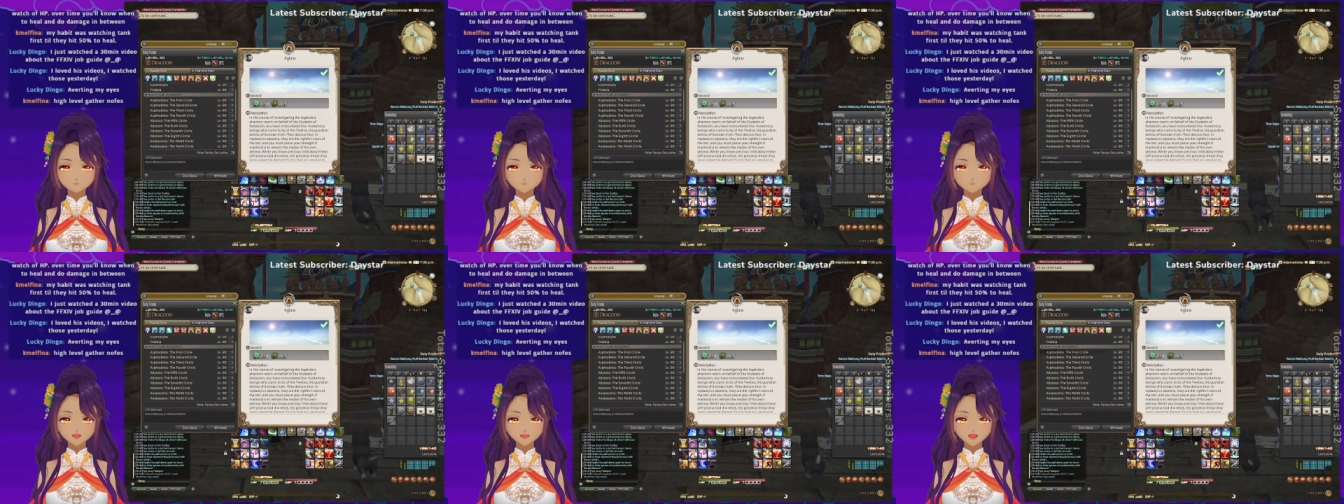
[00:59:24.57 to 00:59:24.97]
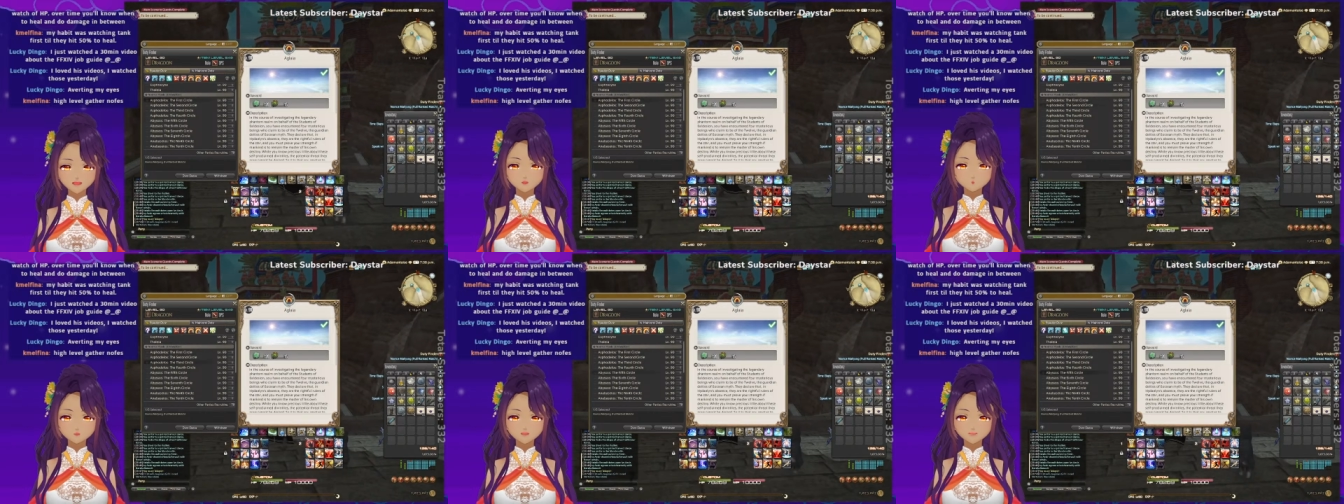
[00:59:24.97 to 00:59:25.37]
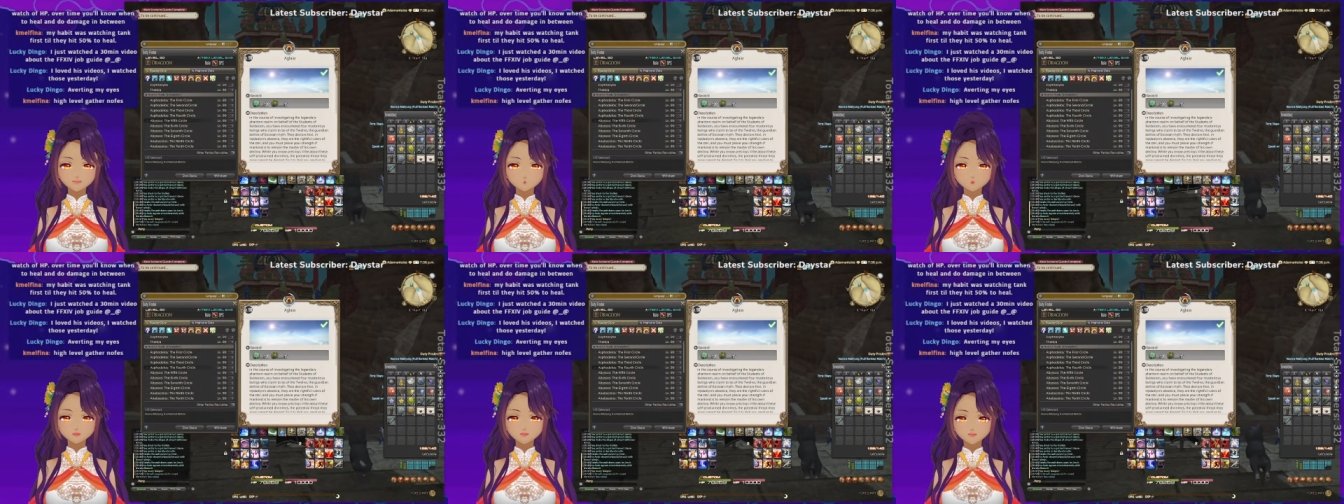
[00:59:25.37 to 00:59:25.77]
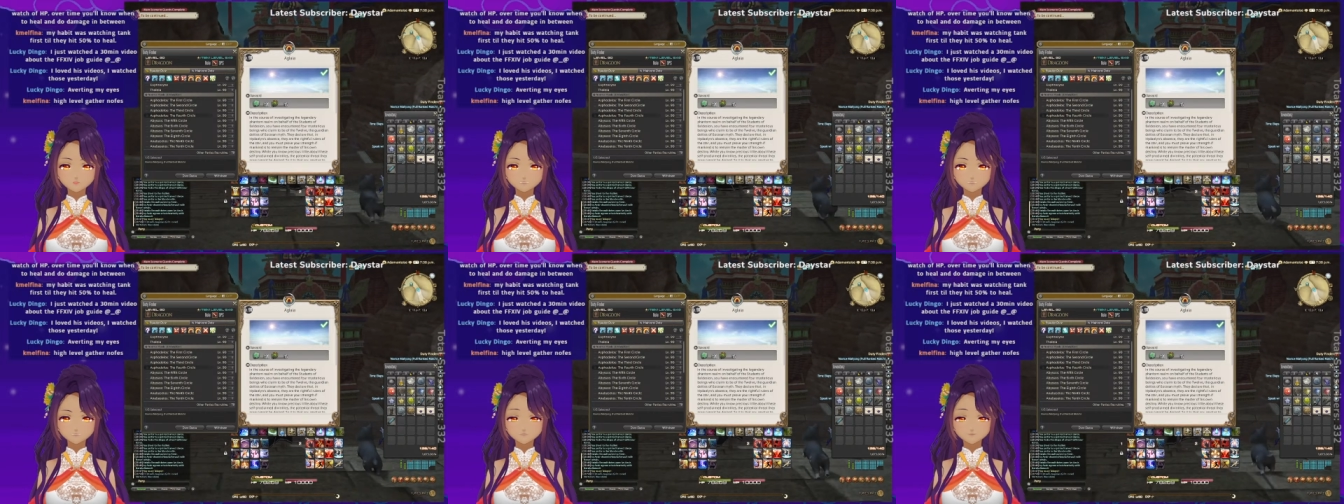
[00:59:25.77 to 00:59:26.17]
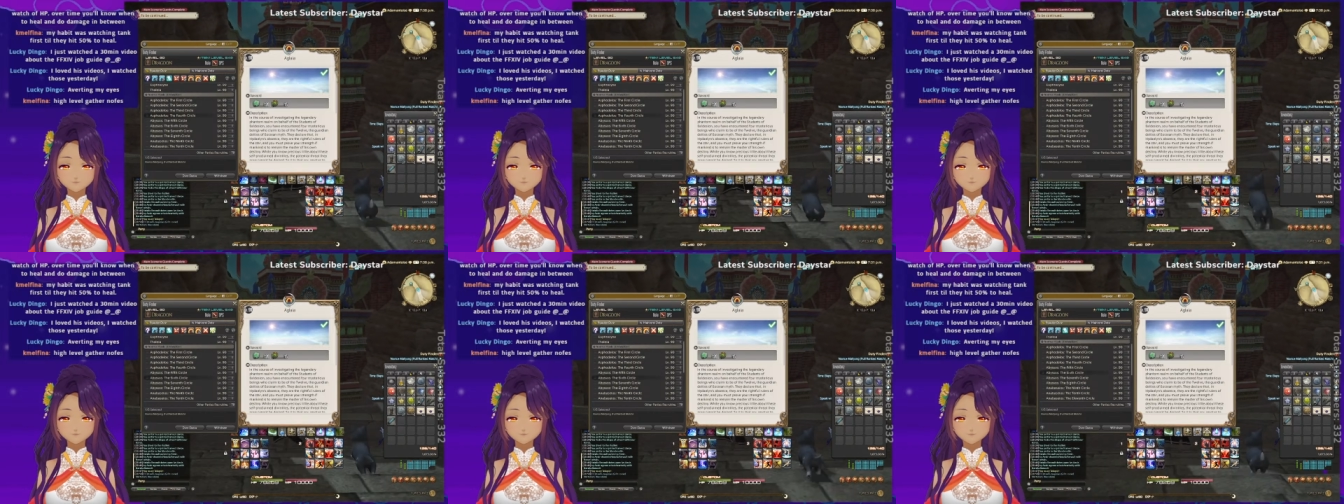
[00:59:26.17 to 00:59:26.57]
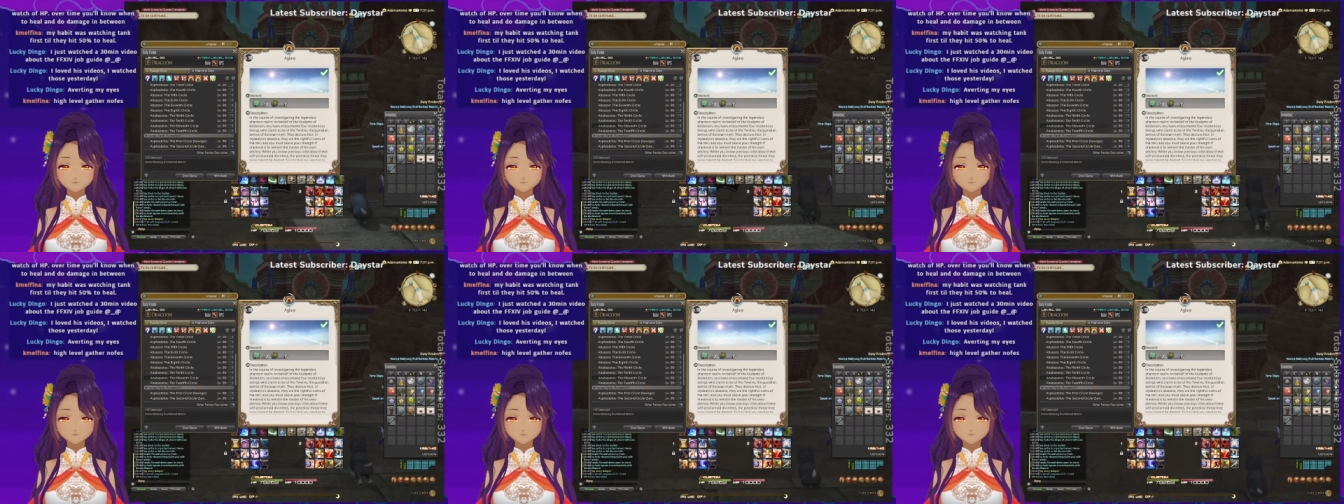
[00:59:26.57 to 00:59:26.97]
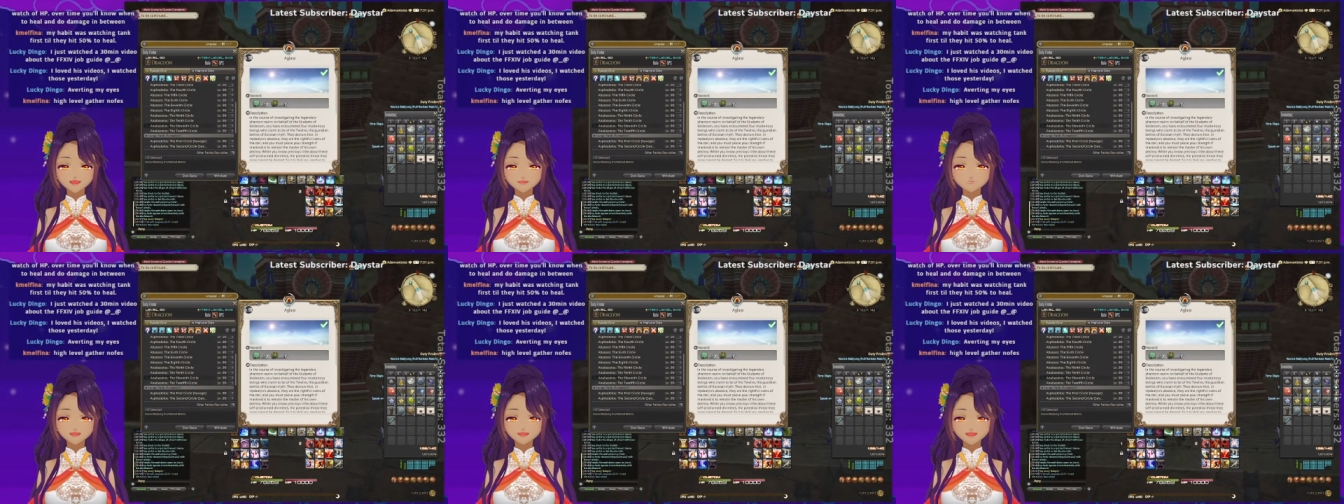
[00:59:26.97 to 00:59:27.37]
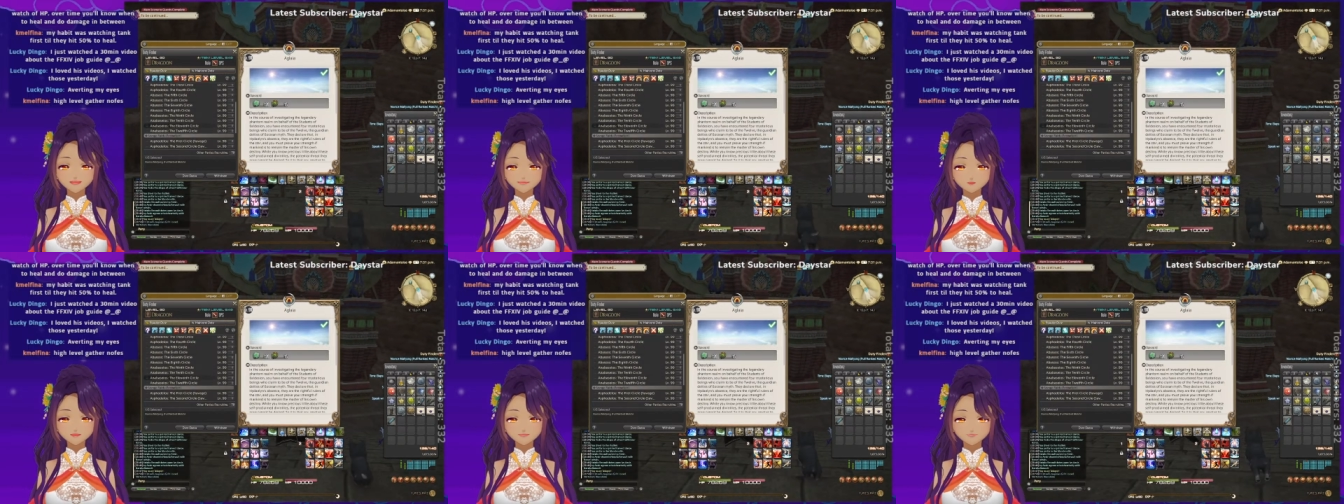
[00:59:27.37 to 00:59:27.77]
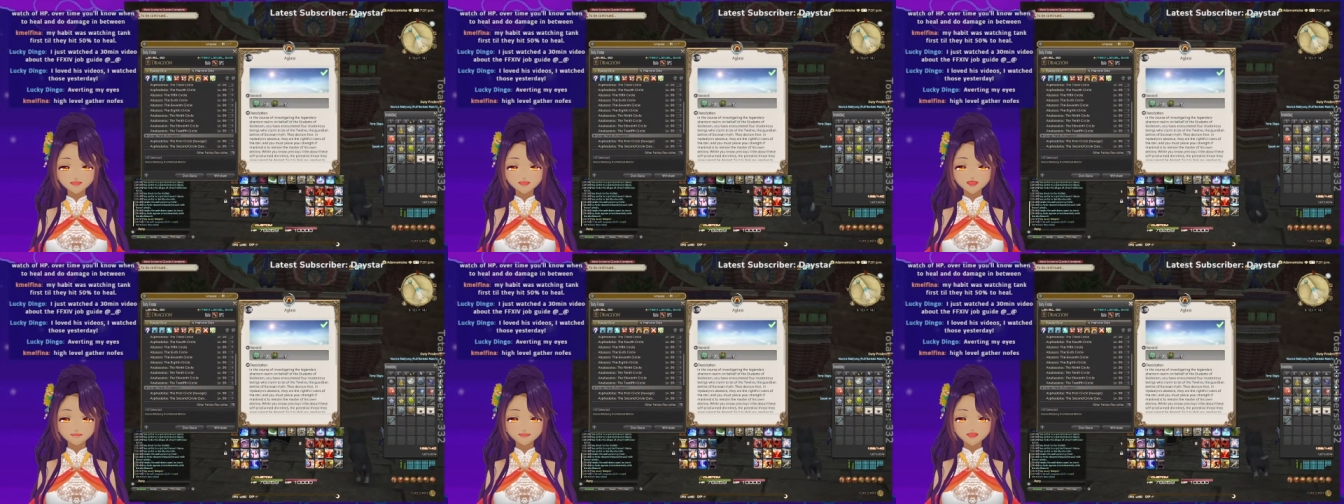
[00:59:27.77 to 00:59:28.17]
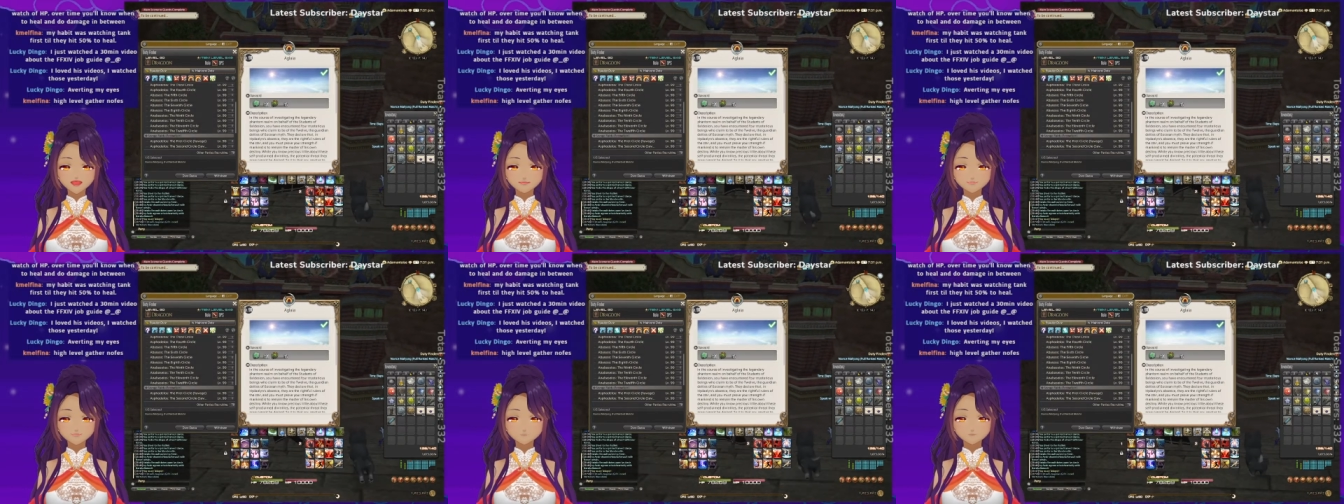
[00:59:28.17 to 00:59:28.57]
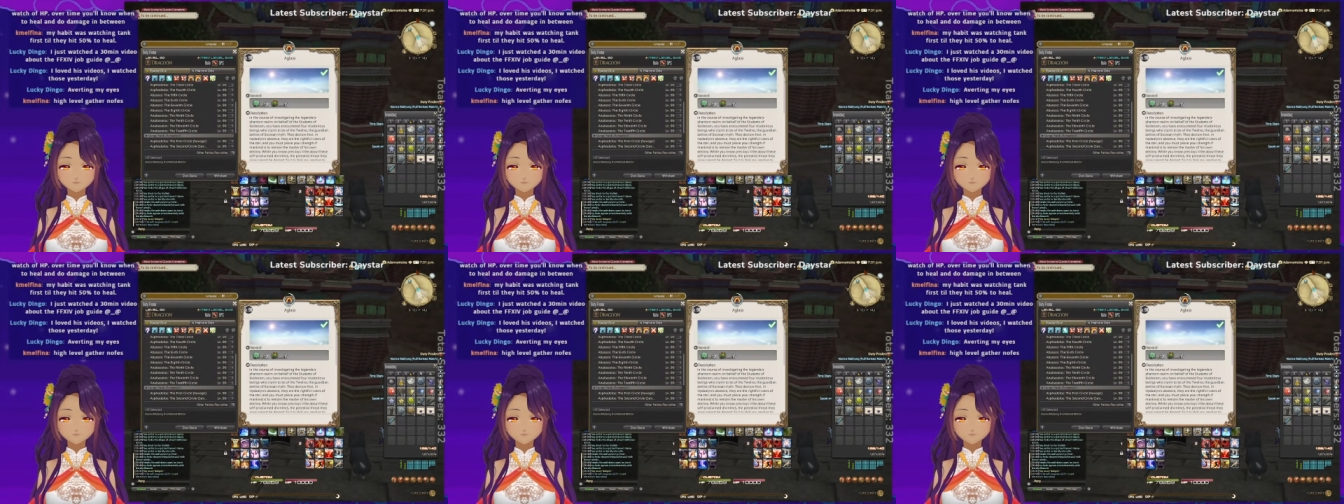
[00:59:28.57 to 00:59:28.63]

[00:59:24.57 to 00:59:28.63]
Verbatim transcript: But I do need to do these. I could do the 11th one.